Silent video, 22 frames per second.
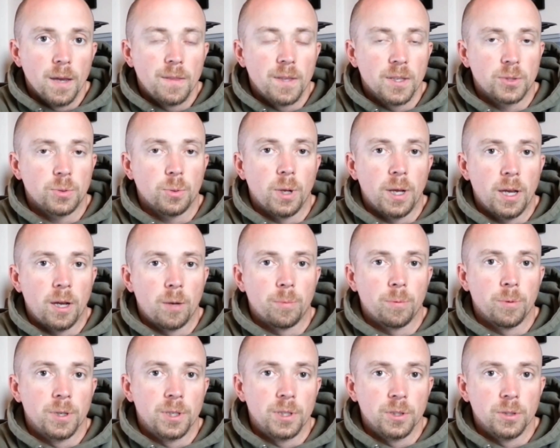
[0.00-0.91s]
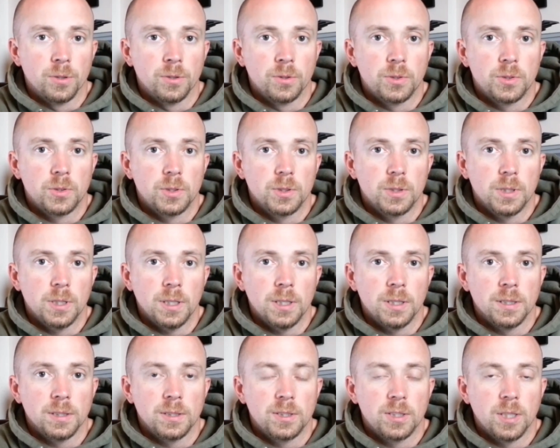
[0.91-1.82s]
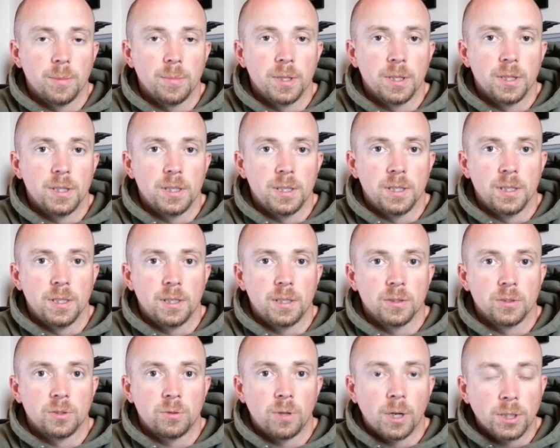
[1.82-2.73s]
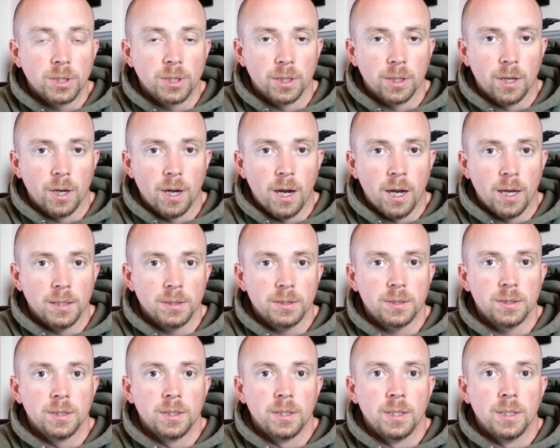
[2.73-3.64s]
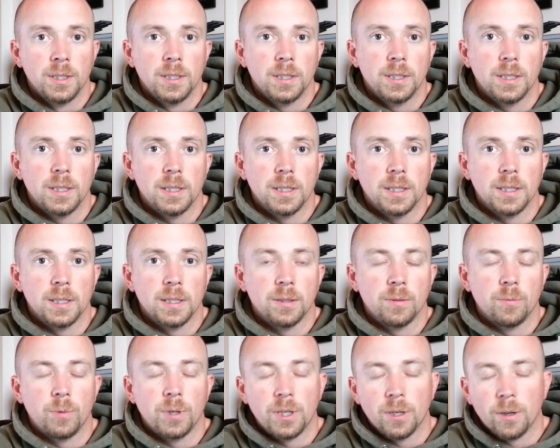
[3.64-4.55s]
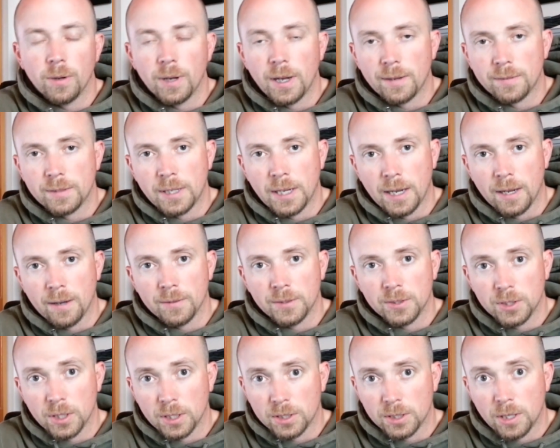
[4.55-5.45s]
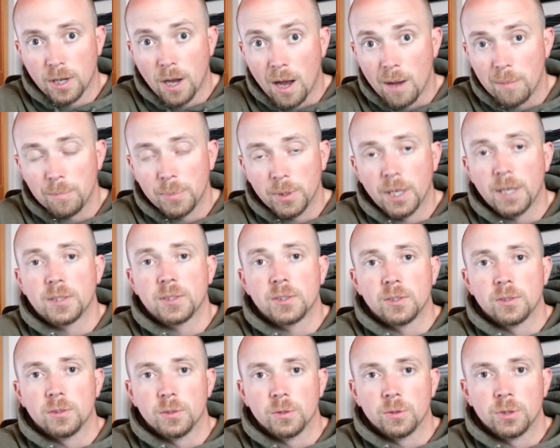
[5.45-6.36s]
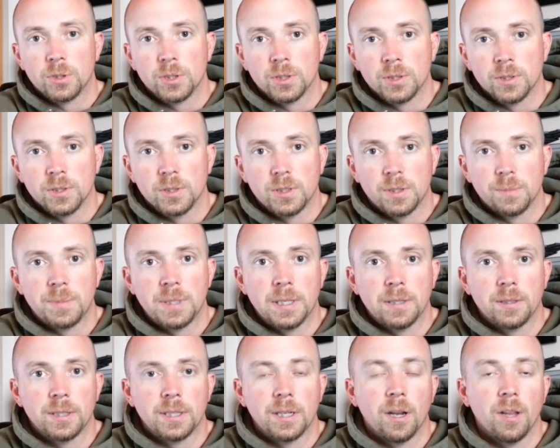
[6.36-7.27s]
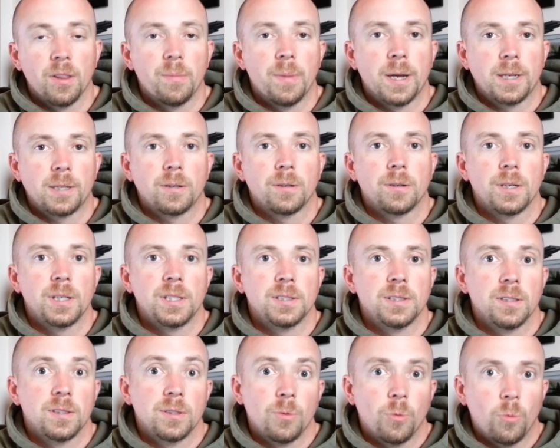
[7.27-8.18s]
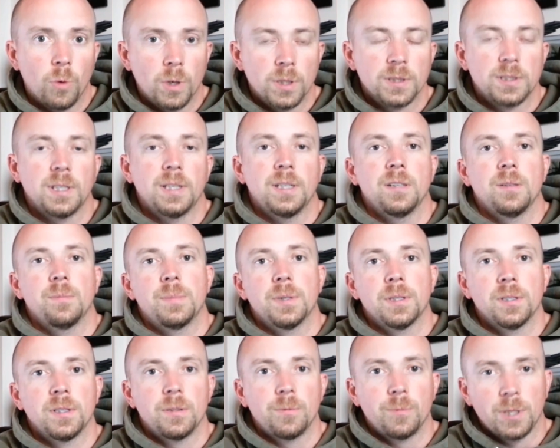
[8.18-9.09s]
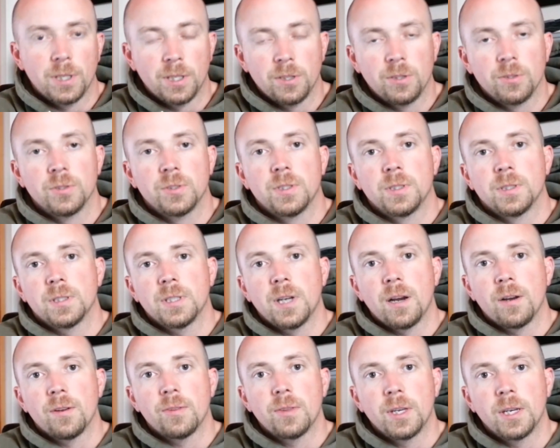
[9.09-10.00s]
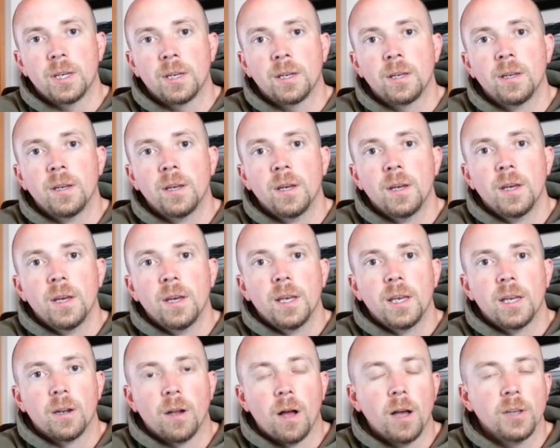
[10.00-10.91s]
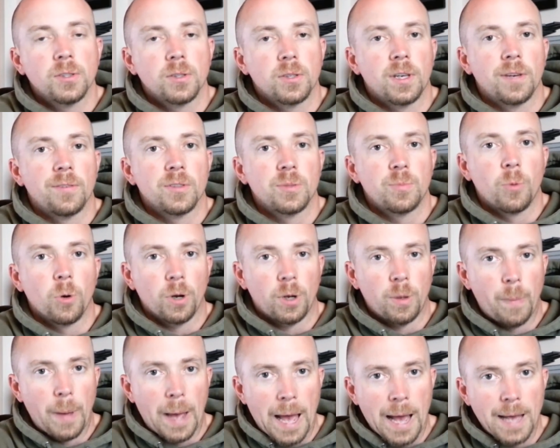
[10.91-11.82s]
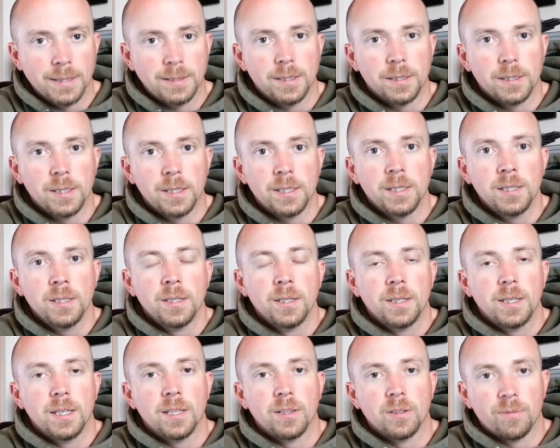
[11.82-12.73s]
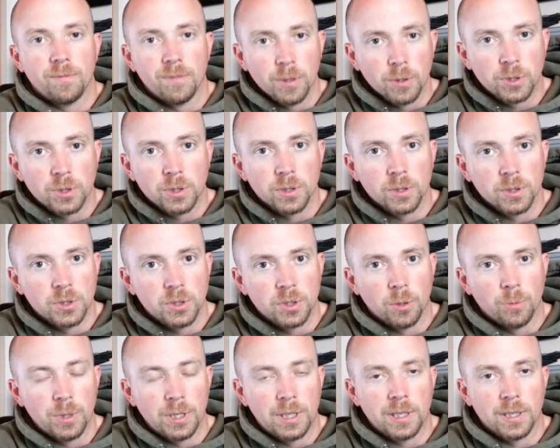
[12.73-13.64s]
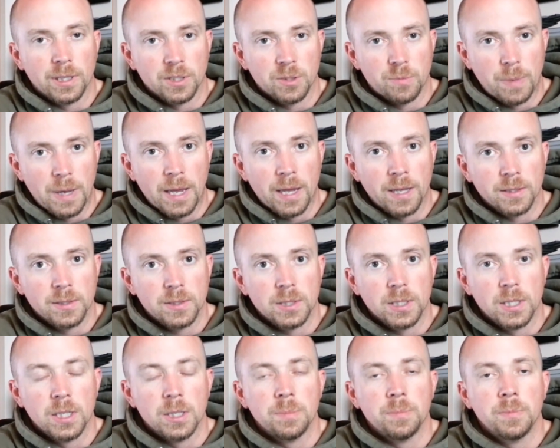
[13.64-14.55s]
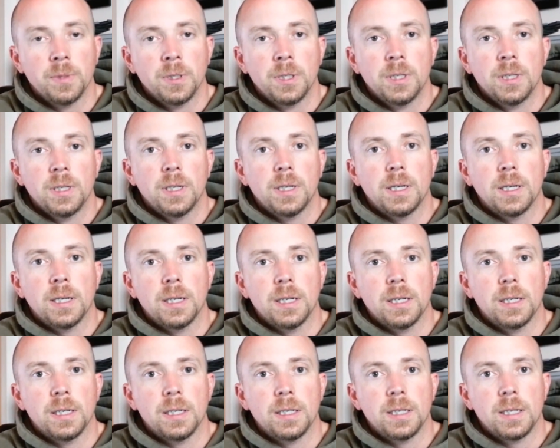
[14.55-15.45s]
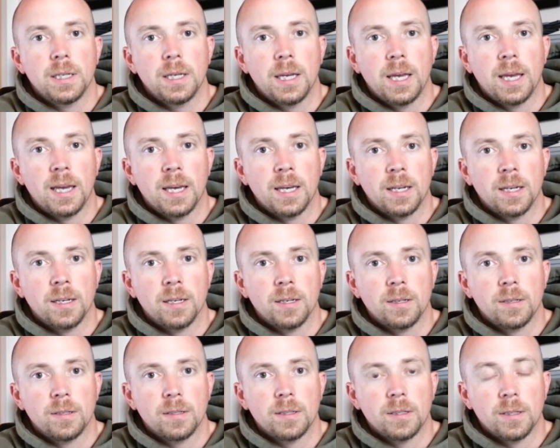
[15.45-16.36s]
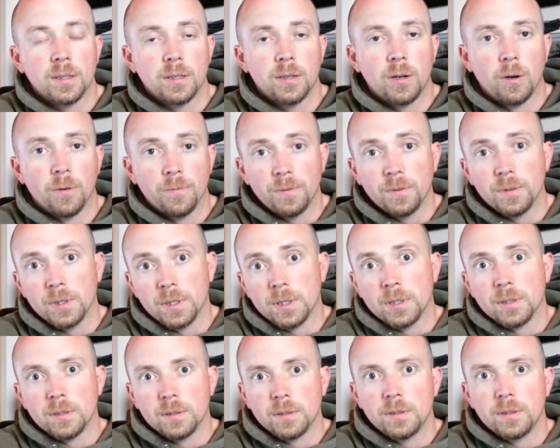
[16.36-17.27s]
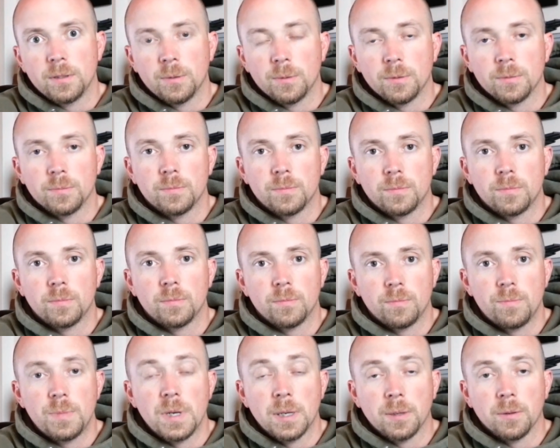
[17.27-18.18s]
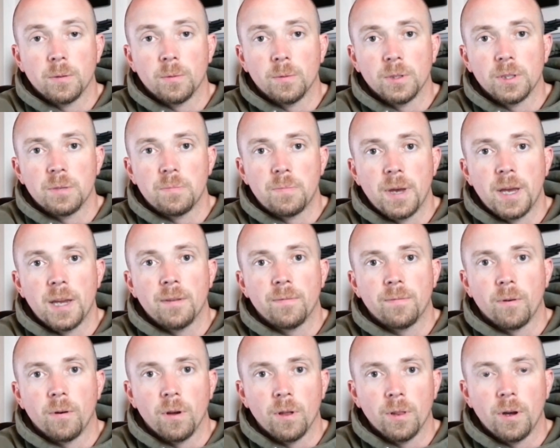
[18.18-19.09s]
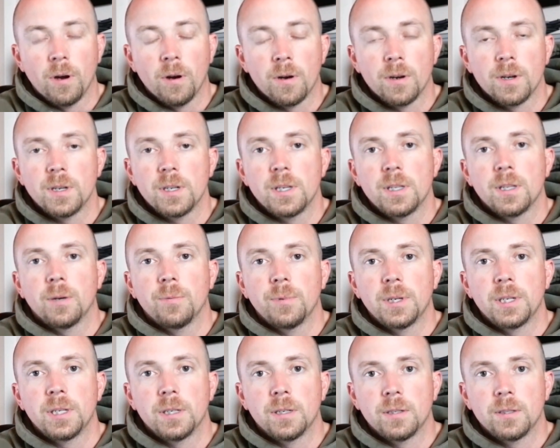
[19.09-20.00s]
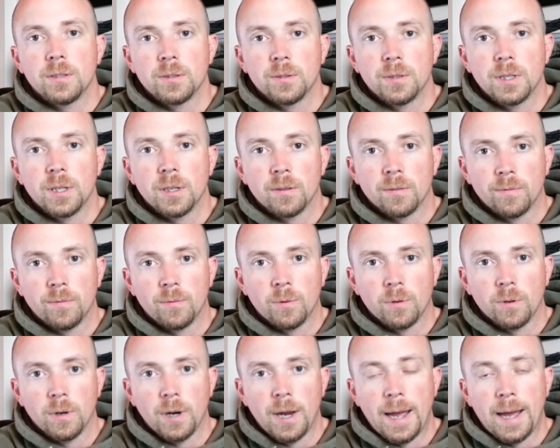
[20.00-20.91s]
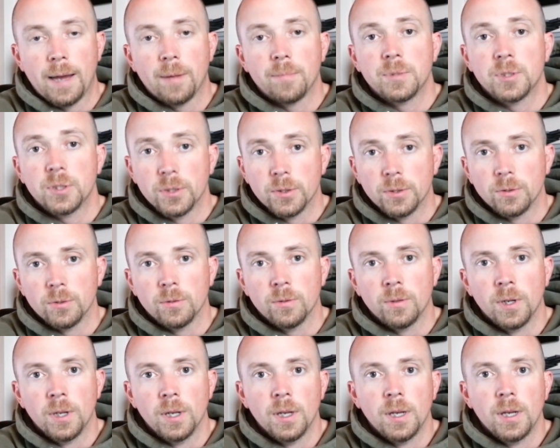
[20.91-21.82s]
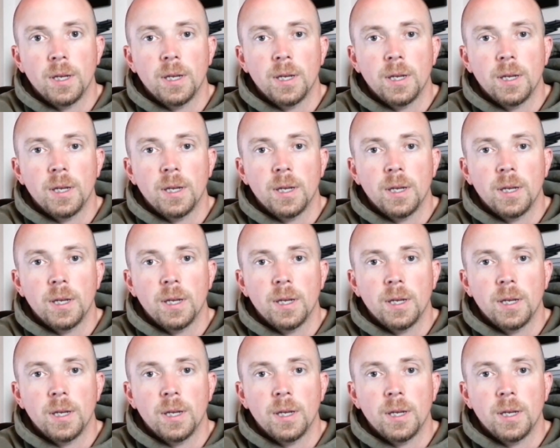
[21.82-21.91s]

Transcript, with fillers: This will help reduce uh, some of the construction costs. Uh, we don't have to have such complex solutions to be able to get all the microgreens onto one side of the building. We can use the entire thing. It'll also give us more capacity in the future so we can expand some uh, and uh, hopefully you know, be able to really pay for all the R&D that we need to do here for HAB2.